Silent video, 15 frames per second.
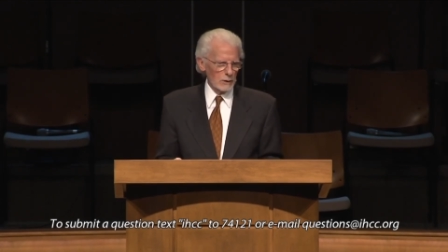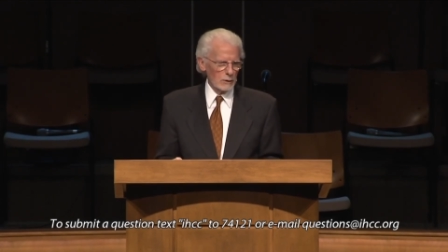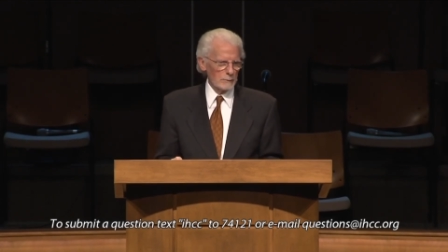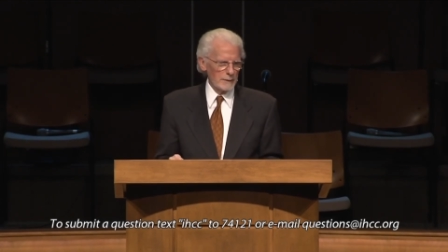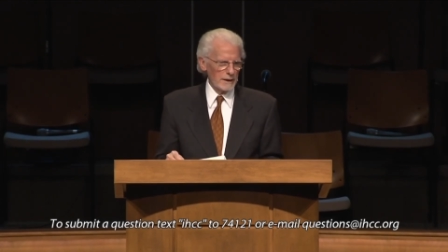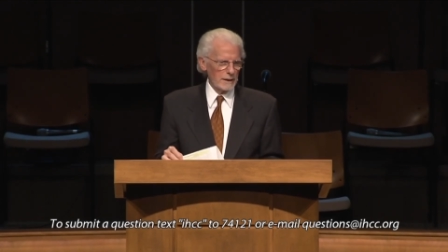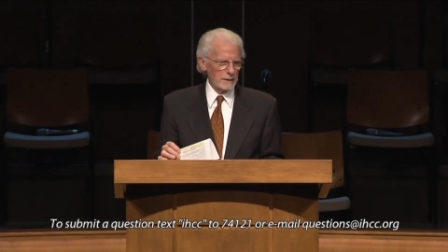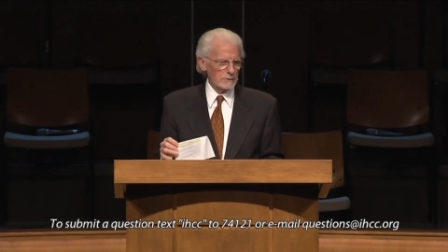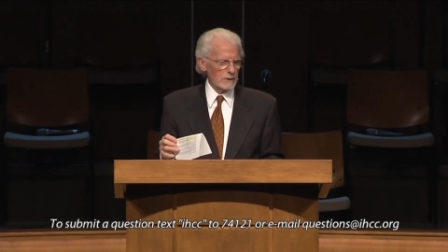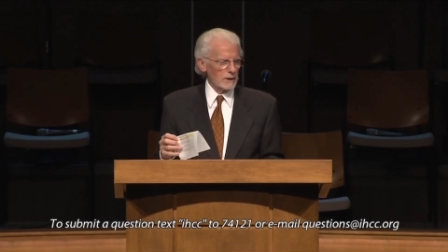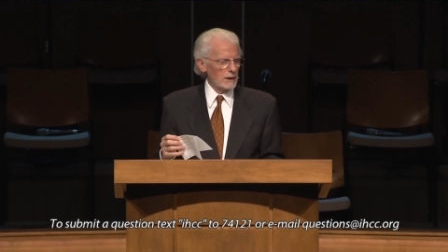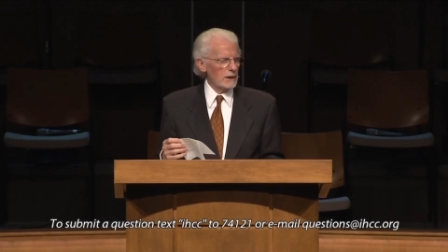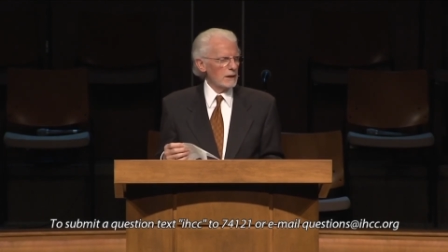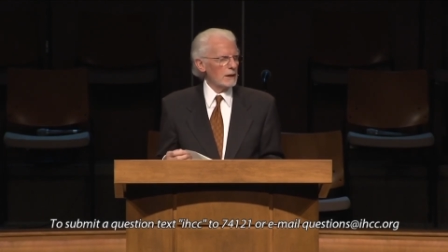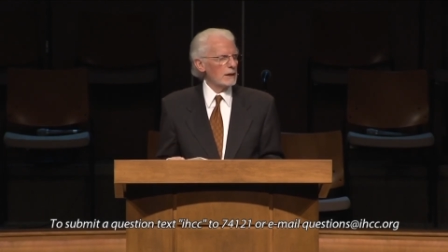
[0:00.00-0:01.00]
We'll be at
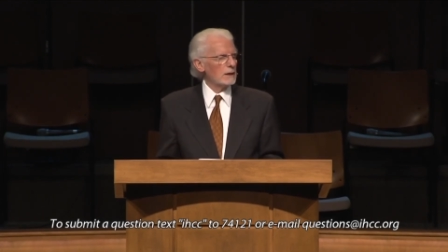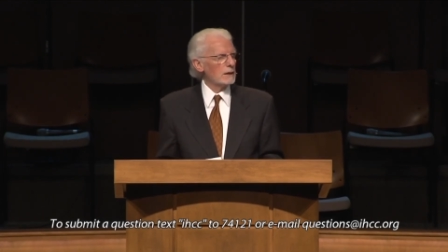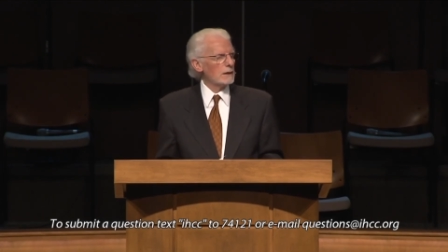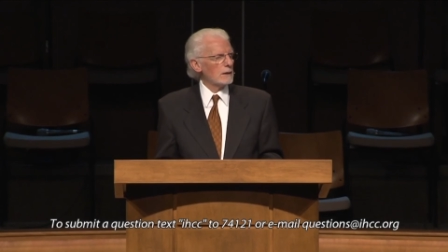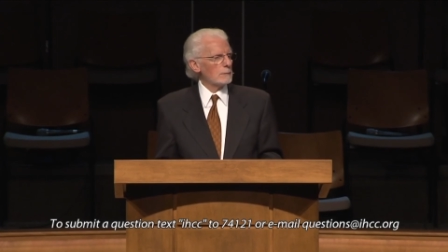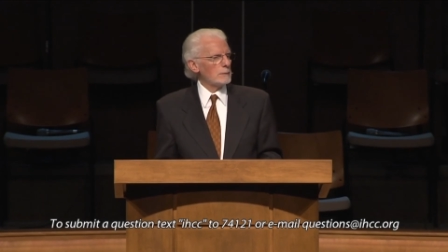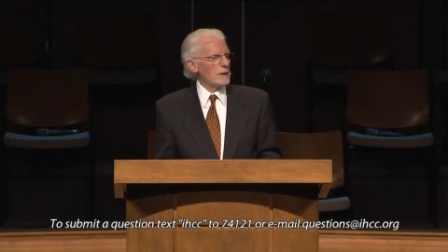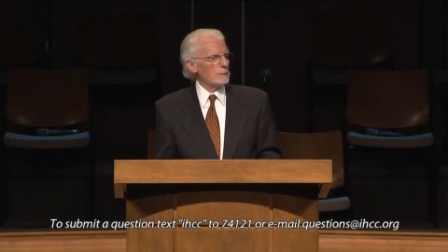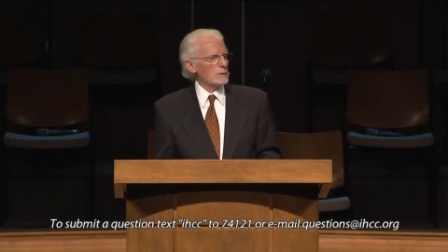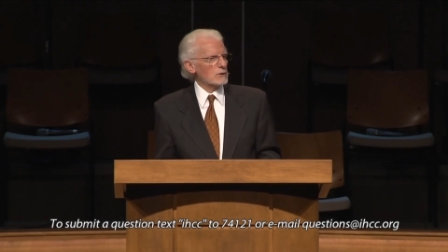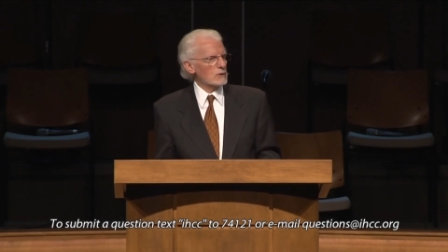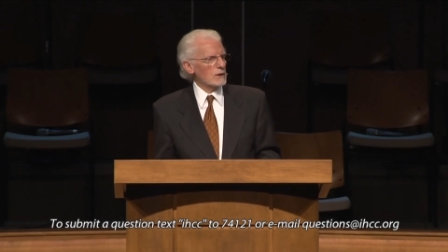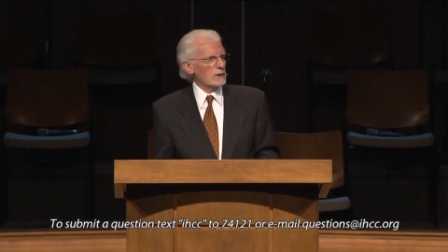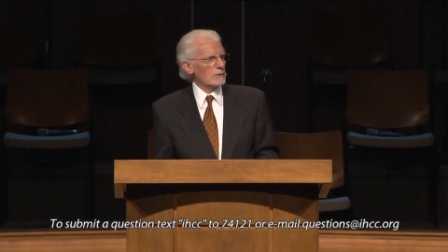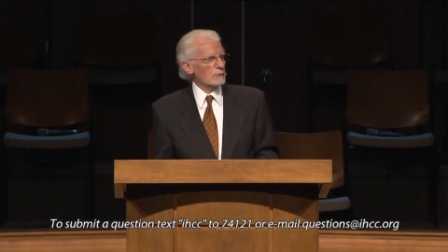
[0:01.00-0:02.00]
the Bema
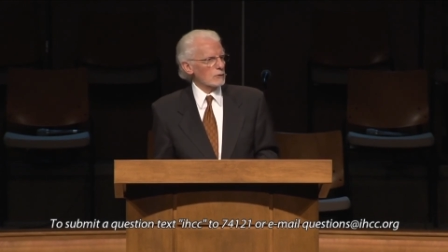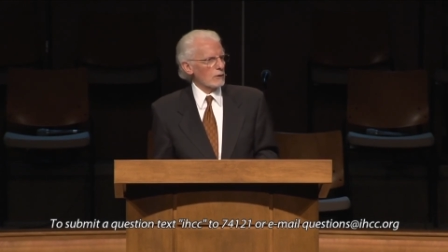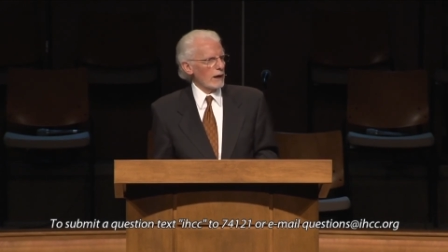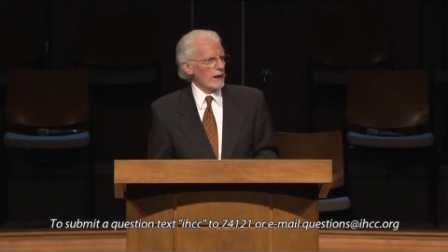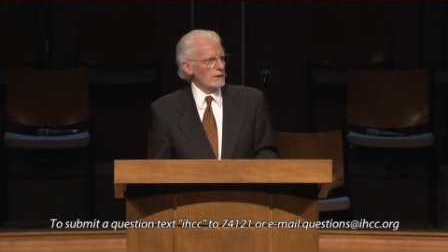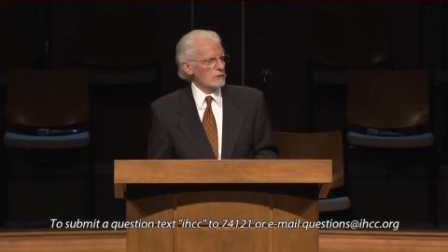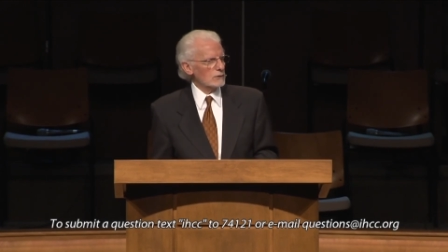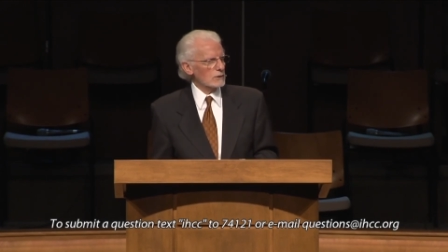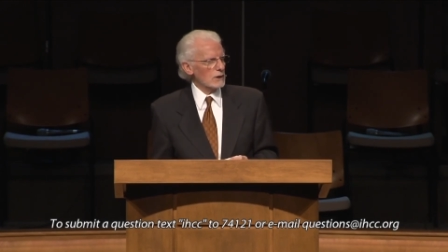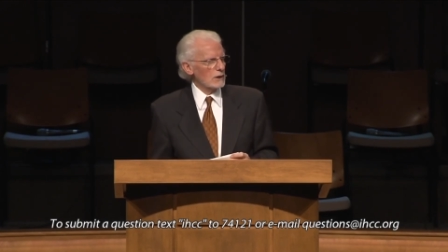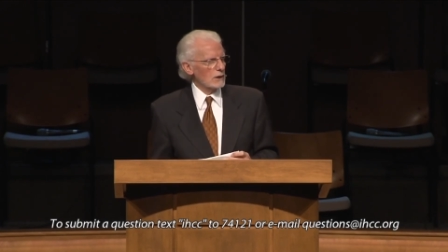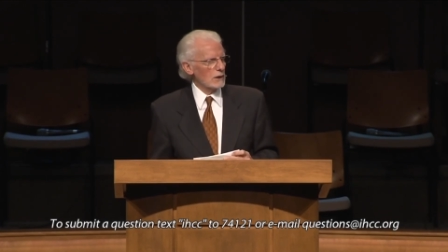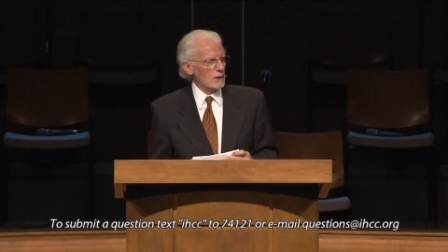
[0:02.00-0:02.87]
seat of Christ,